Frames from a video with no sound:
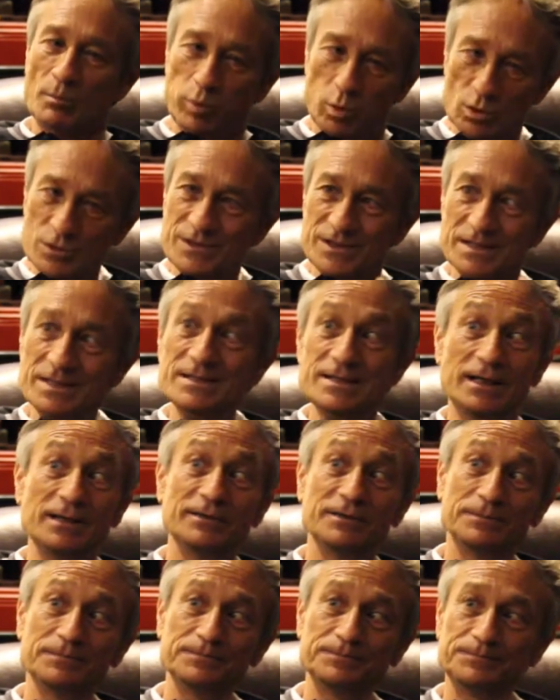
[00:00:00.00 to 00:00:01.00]
Paul sees
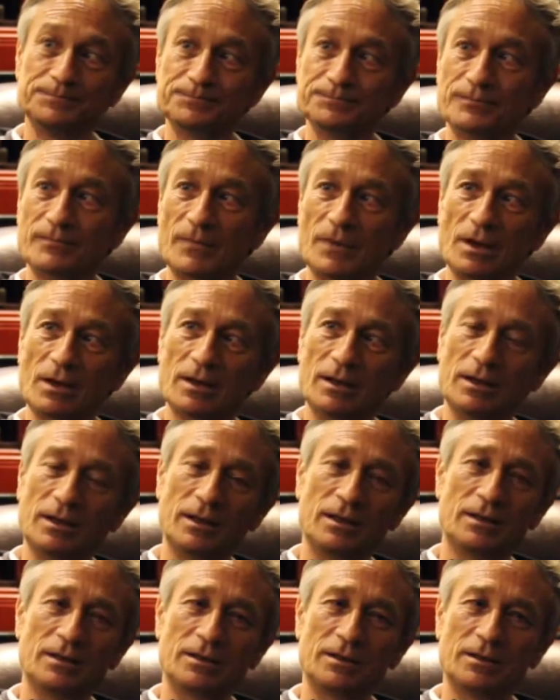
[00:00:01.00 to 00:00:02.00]
that,
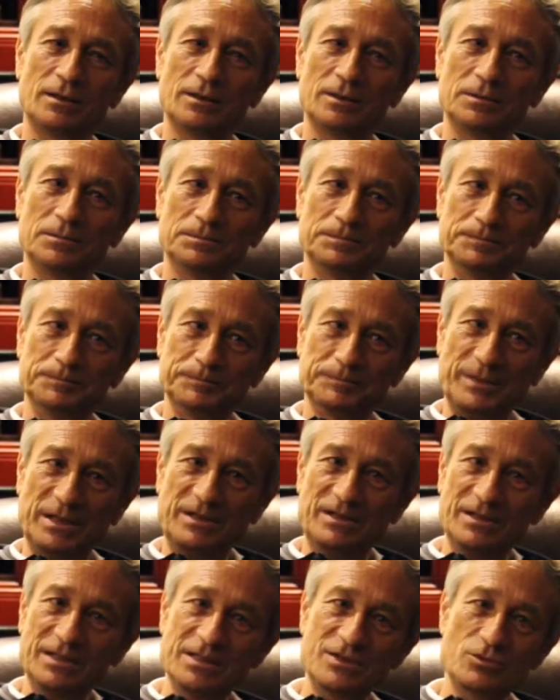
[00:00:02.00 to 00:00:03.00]
uh,
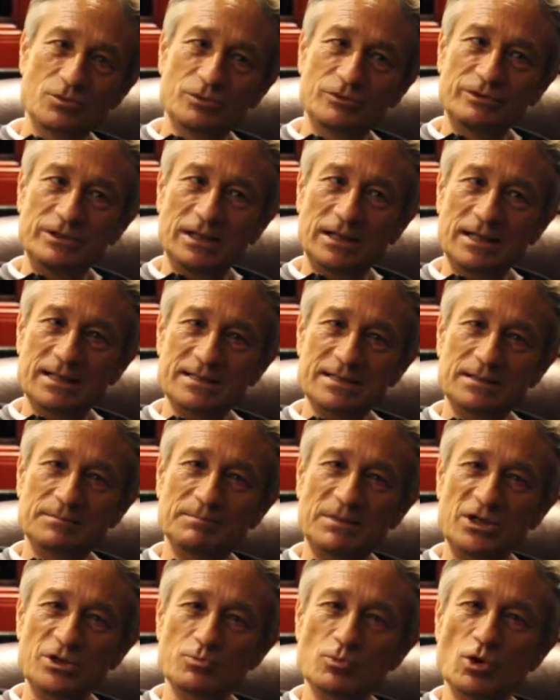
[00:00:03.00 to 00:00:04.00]
but he needs to realize that
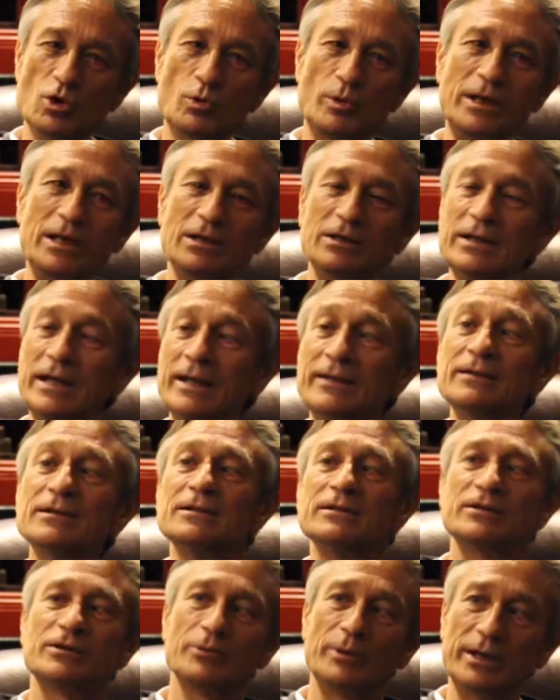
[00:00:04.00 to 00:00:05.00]
much more quick and
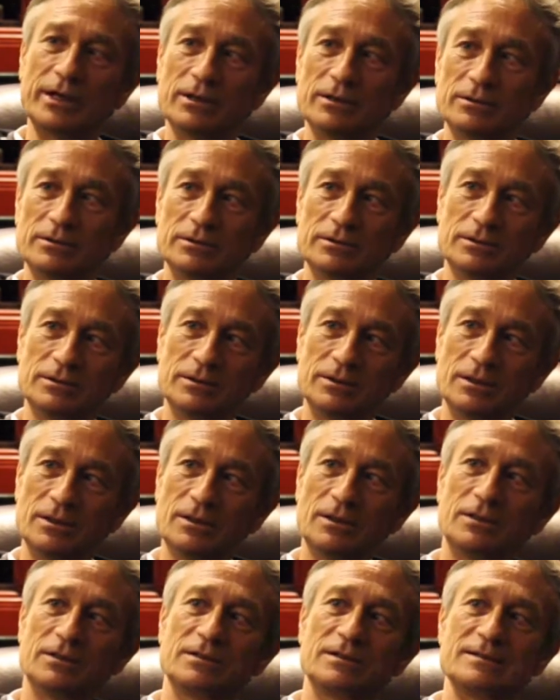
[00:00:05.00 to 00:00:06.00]
handle it quicker.
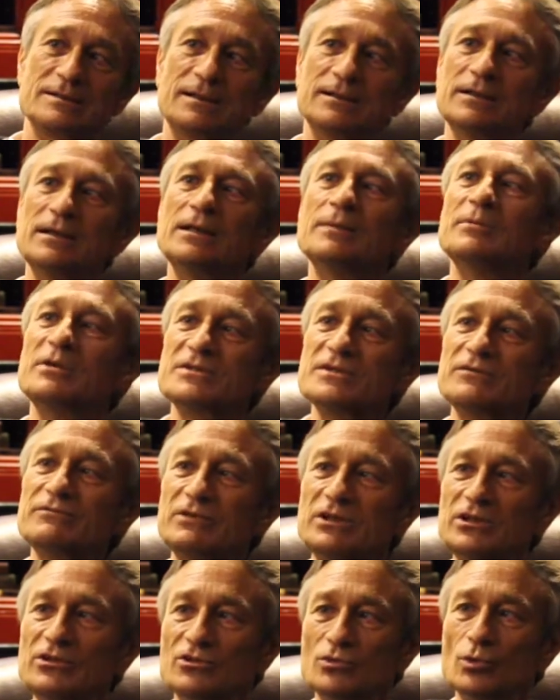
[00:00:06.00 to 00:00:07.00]
These are the elements that
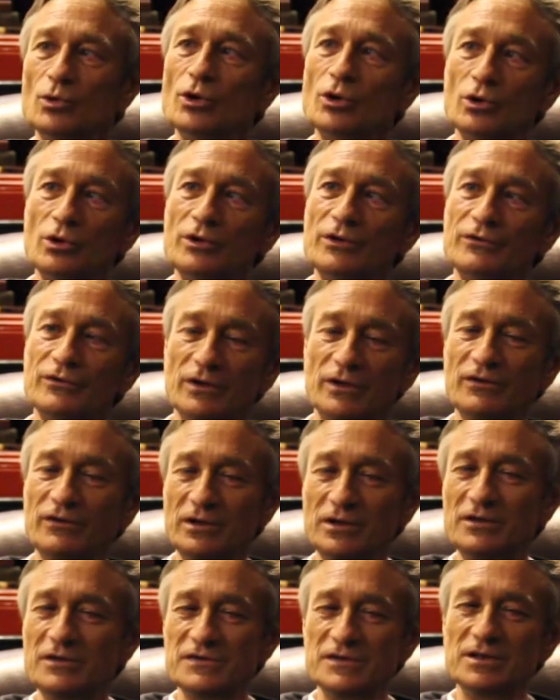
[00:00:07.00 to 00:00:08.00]
we need to work on it. I
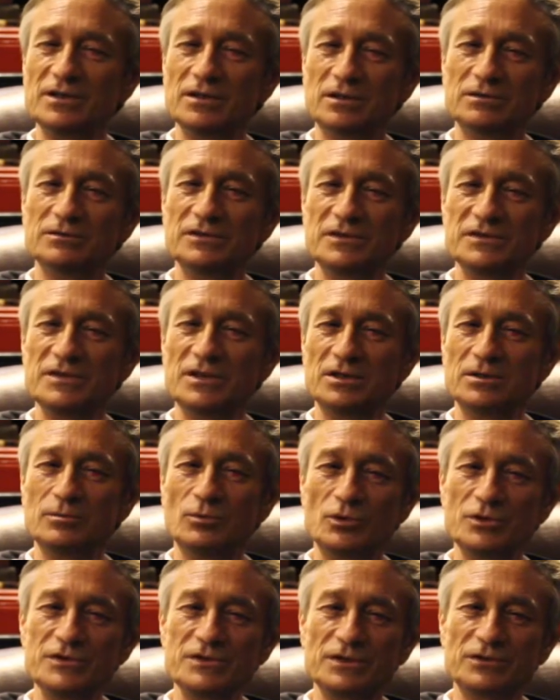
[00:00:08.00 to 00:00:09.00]
think these are these are the
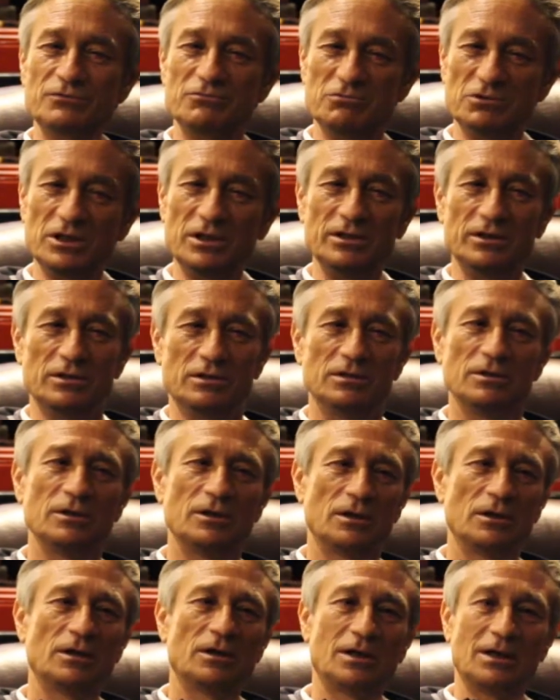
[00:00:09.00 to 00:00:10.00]
boys that really
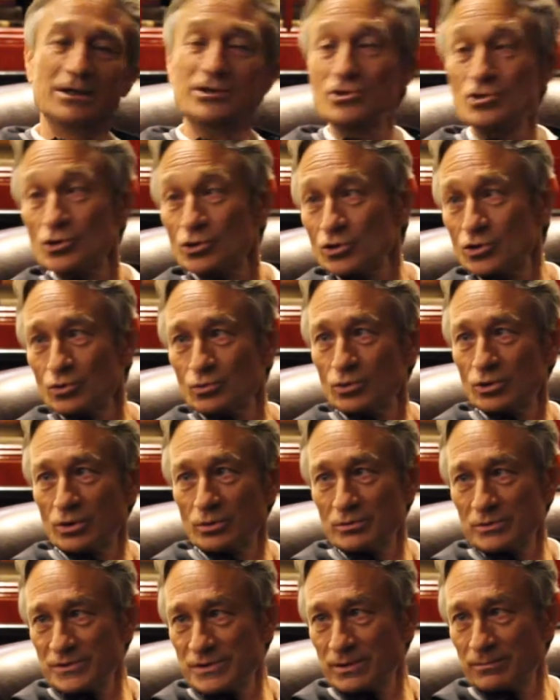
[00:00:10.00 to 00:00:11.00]
I enjoy to work
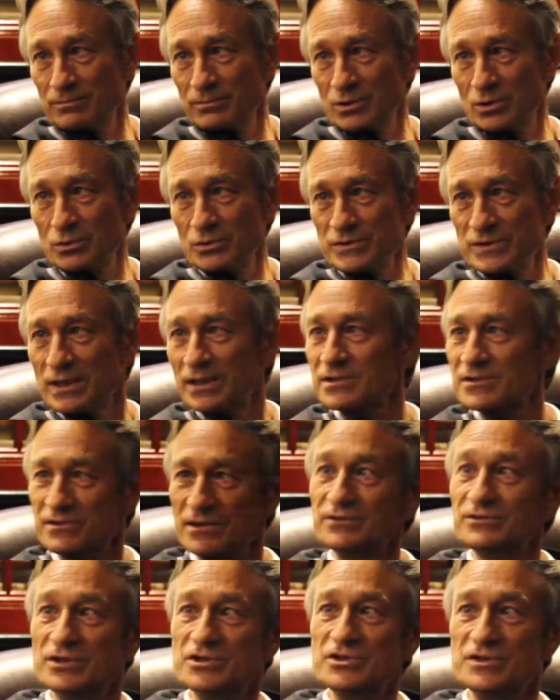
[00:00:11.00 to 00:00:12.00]
with them because they are
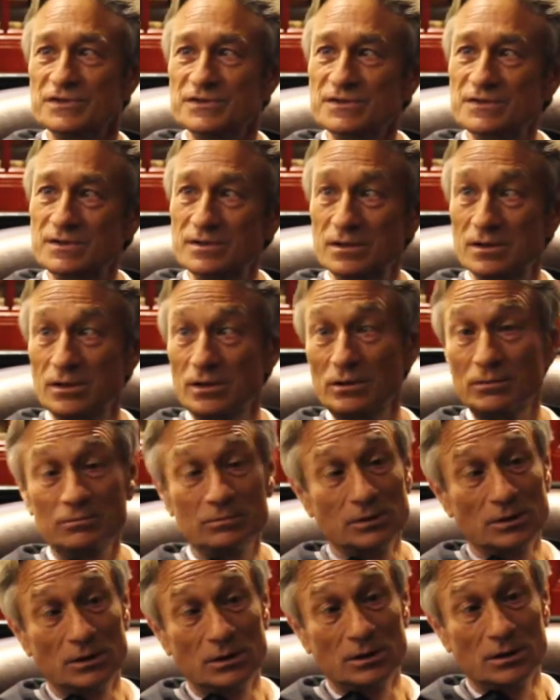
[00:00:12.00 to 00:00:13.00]
strategists. Uh,
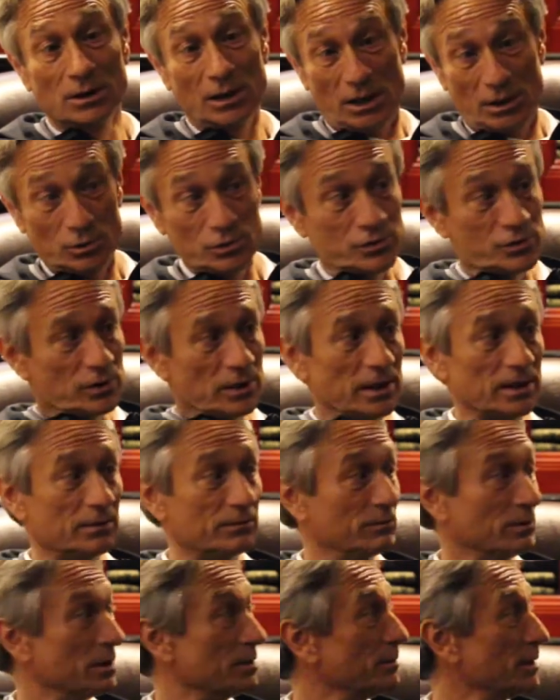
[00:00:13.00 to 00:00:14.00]
I also like
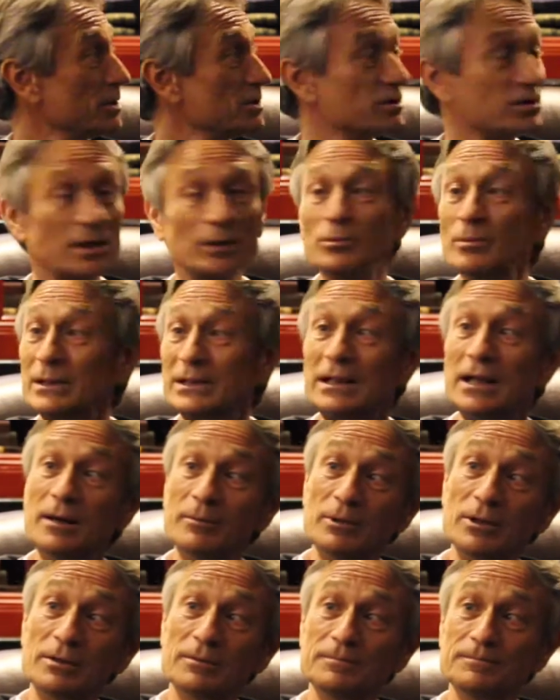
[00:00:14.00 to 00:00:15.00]
very much Thabo
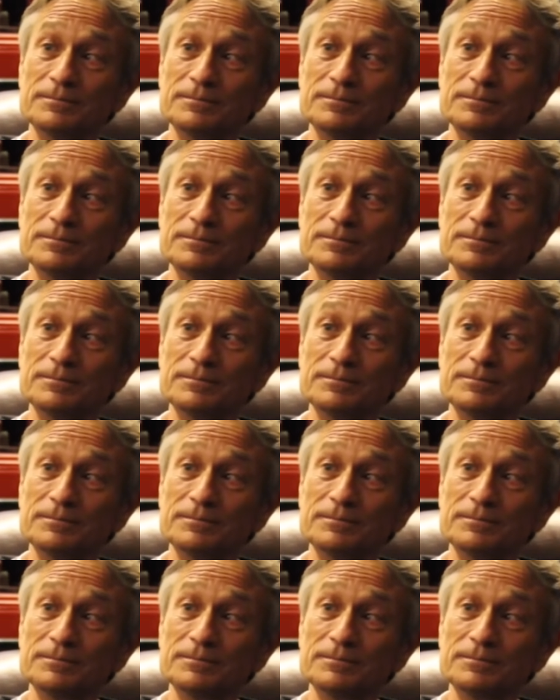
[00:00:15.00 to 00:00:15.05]
Matlaba.